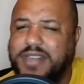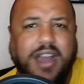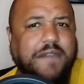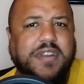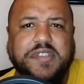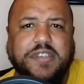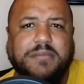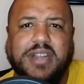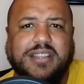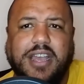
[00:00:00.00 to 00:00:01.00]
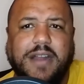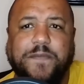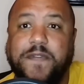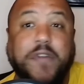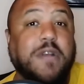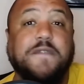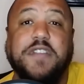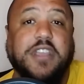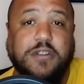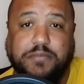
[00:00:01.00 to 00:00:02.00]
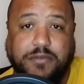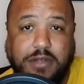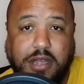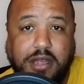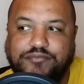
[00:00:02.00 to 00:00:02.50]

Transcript: Donovan or something like that? Very forgettable.